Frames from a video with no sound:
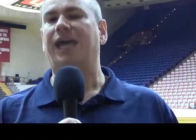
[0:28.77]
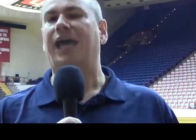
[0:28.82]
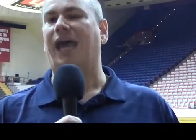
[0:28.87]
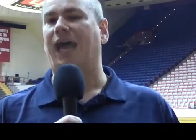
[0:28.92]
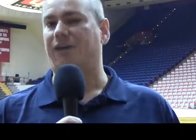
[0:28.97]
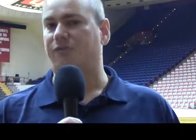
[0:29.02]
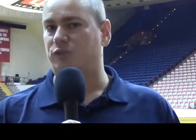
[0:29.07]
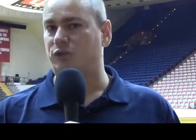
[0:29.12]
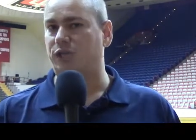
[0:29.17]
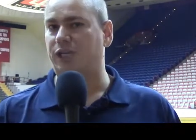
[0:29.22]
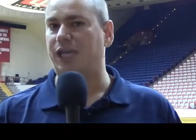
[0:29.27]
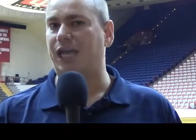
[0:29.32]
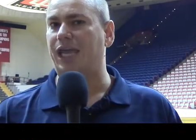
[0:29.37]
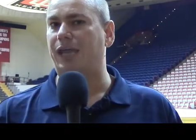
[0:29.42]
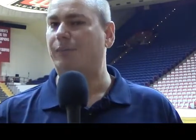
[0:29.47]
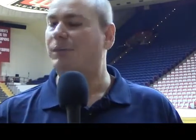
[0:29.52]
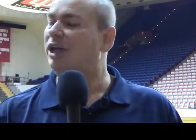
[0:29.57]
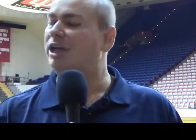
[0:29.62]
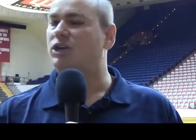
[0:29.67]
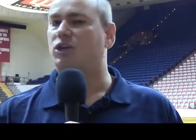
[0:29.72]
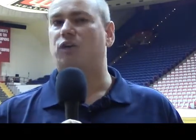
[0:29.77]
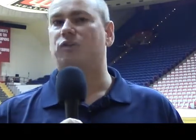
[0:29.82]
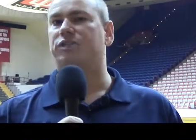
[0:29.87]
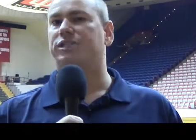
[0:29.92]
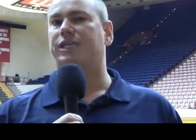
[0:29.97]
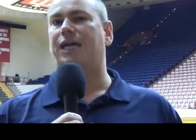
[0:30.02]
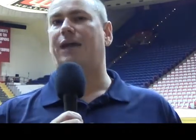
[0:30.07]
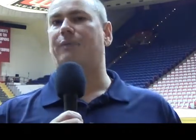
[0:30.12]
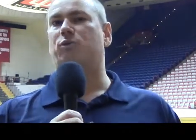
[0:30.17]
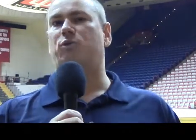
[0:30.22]
After the game, head coach
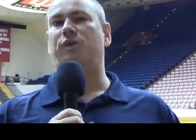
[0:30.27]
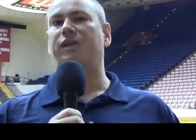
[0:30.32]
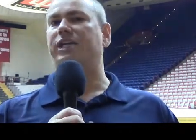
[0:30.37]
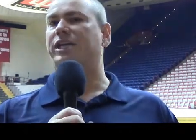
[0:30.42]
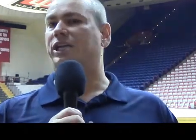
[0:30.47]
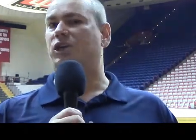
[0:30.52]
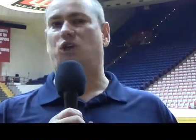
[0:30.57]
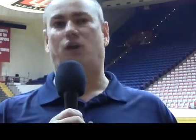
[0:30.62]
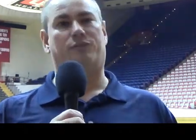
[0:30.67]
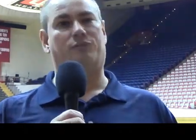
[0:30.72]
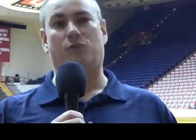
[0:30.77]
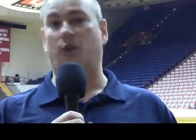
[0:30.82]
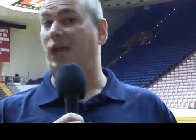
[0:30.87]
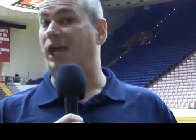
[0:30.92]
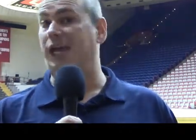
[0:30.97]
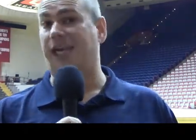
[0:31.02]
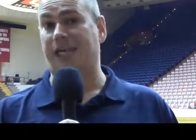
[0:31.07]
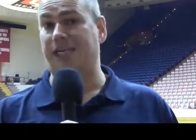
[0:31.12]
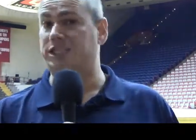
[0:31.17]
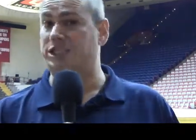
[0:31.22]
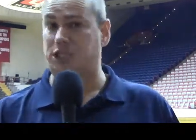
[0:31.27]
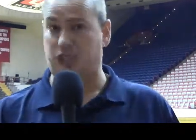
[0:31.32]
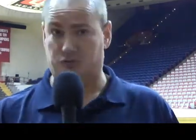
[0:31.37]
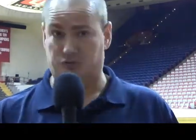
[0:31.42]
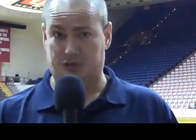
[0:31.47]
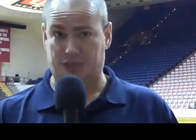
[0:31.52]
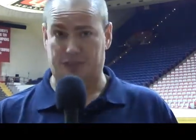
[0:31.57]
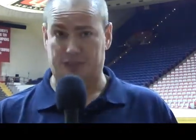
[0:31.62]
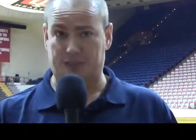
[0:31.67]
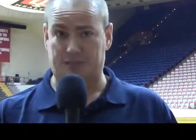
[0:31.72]
Tom Crean didn't offer any
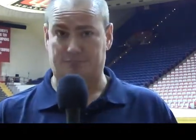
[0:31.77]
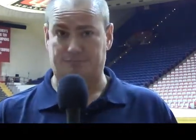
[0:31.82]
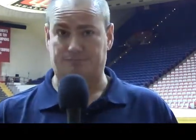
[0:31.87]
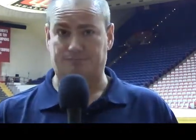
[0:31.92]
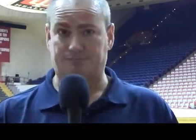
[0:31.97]
excuses.